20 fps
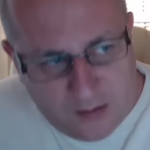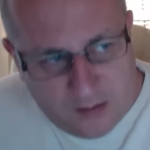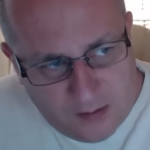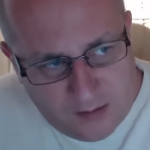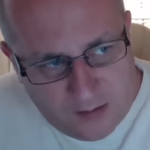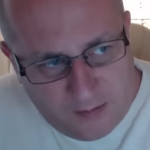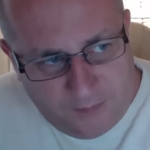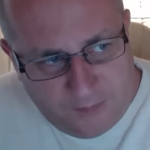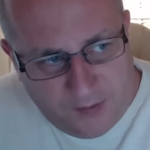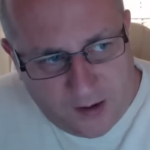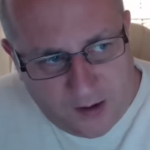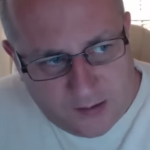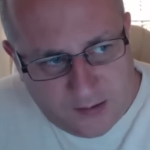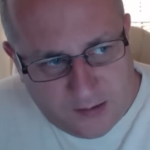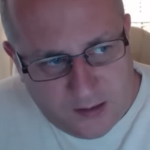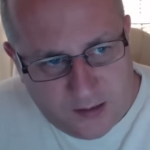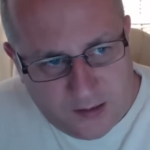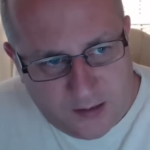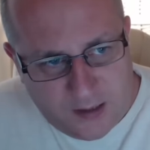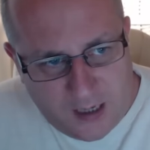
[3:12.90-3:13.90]
the fact
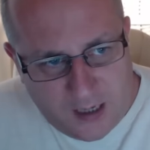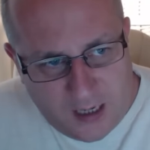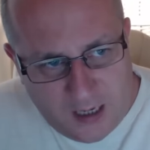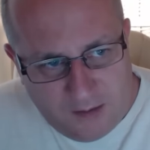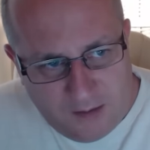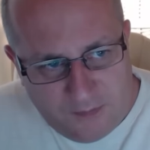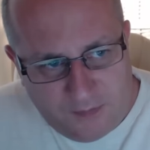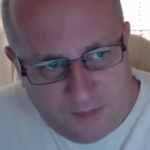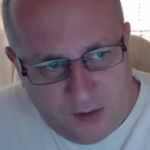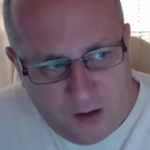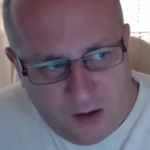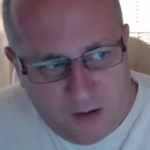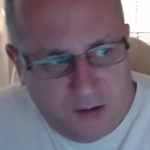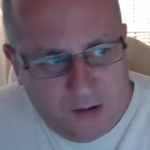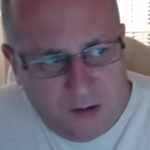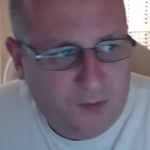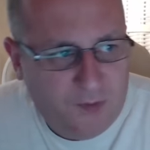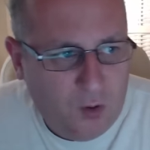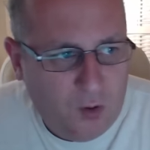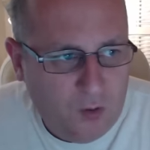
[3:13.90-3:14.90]
is, if they're
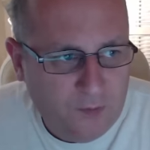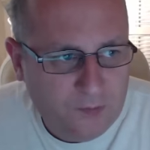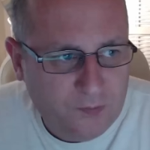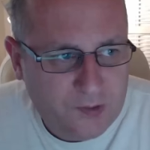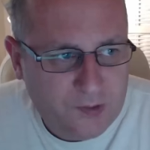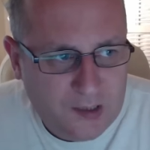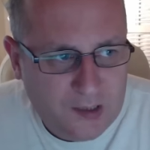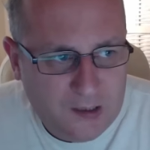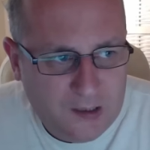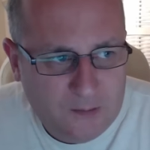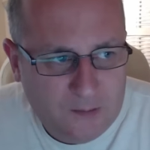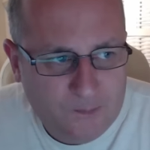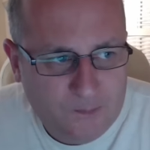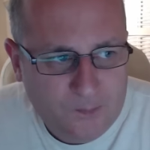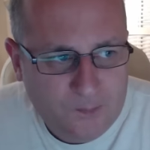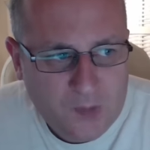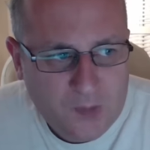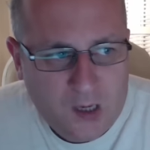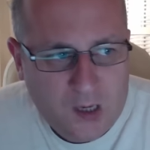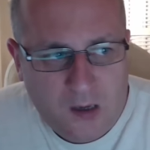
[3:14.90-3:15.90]
involved in
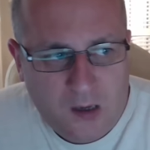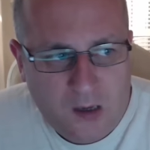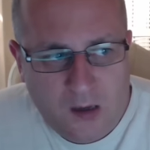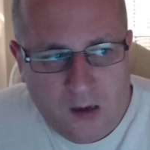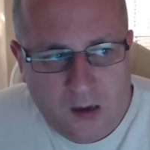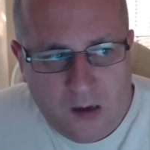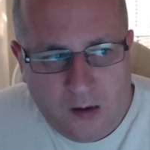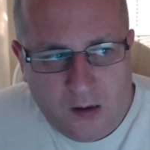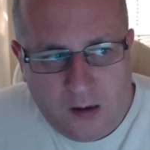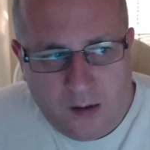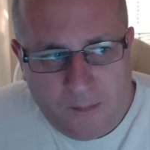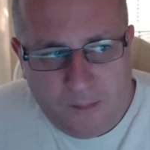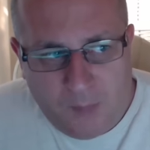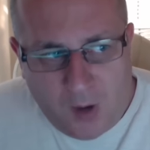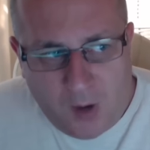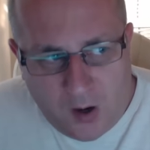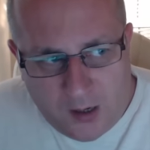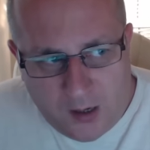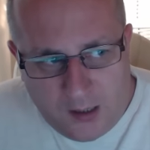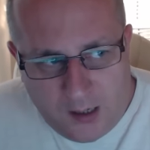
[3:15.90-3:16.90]

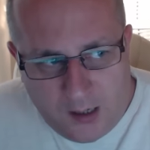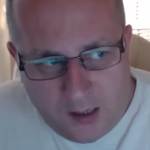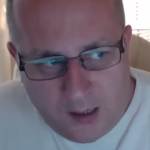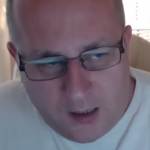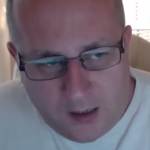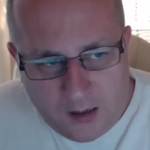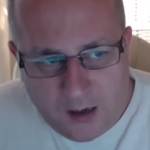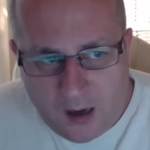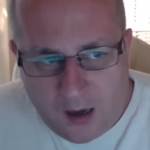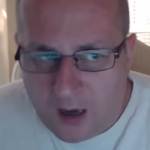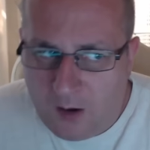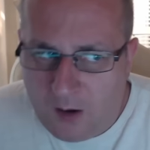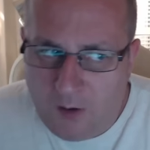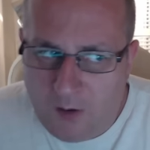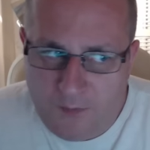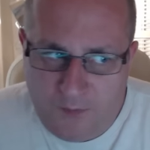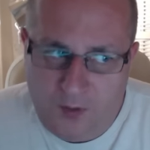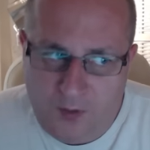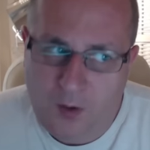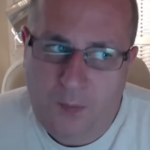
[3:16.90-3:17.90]
mining. A lot
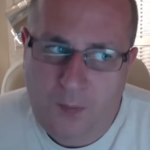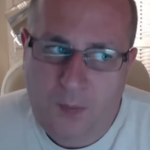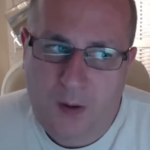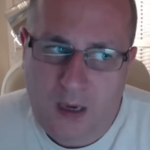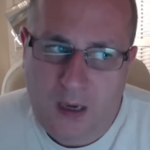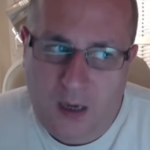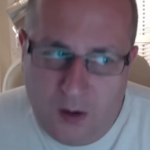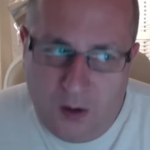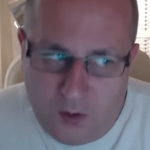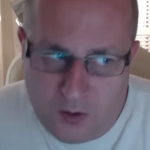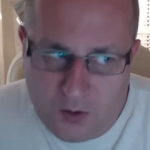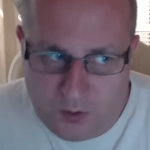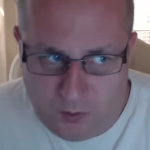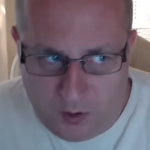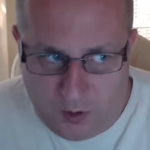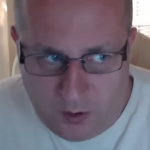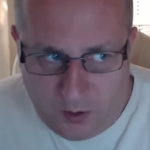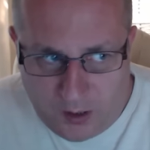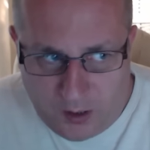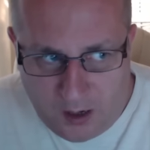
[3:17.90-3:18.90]
of Filipinos will
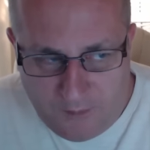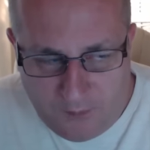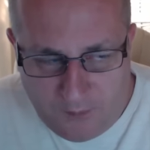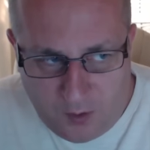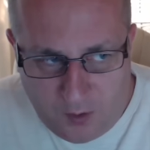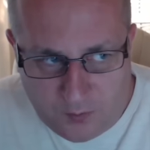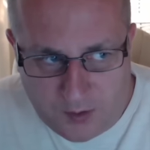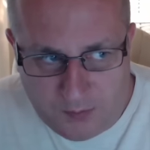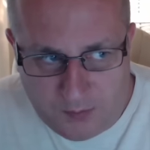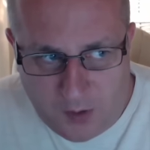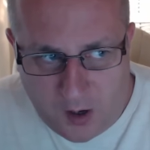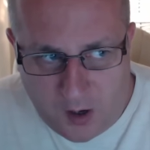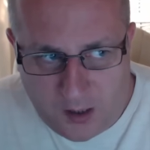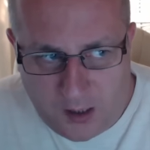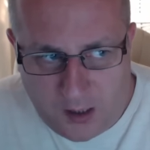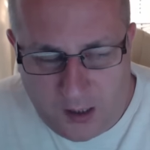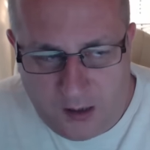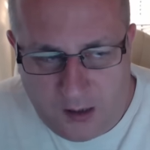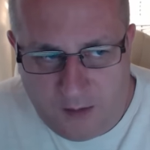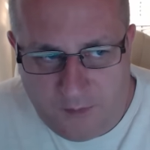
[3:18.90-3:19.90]
not get involved in
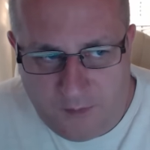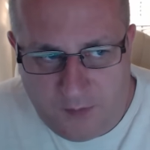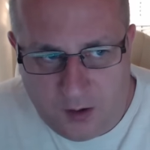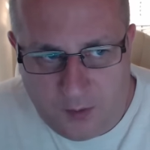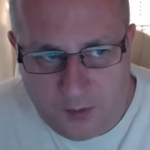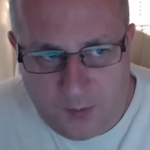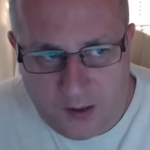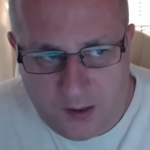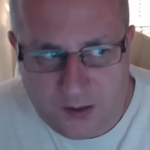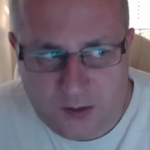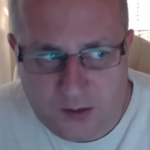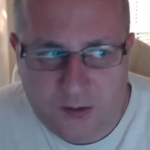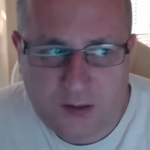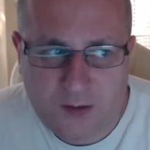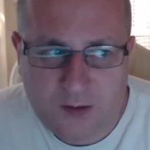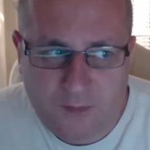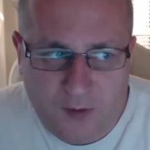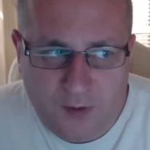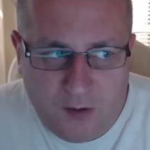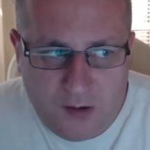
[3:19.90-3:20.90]
mining in the Philippines because
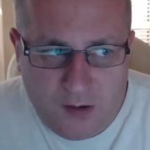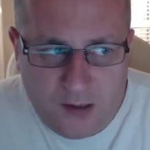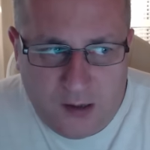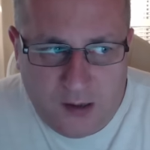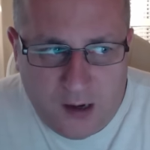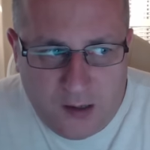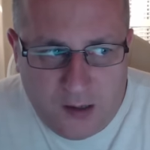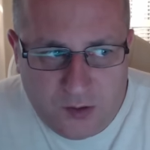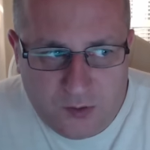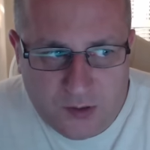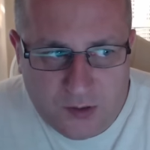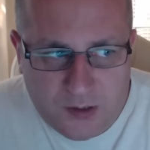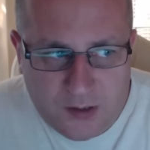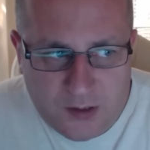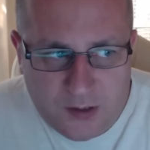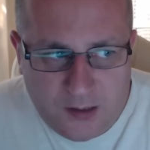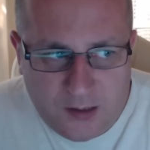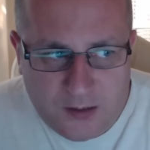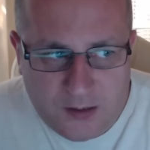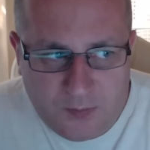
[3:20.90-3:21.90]
it's a very dangerous
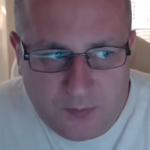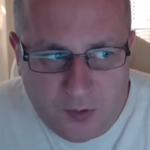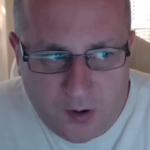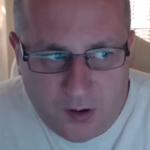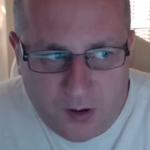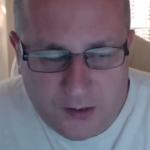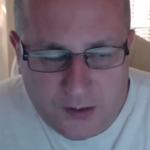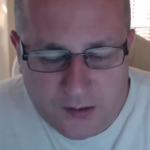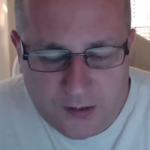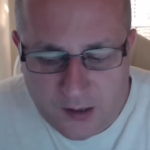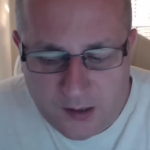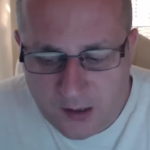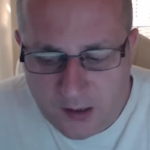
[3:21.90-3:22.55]
enterprise.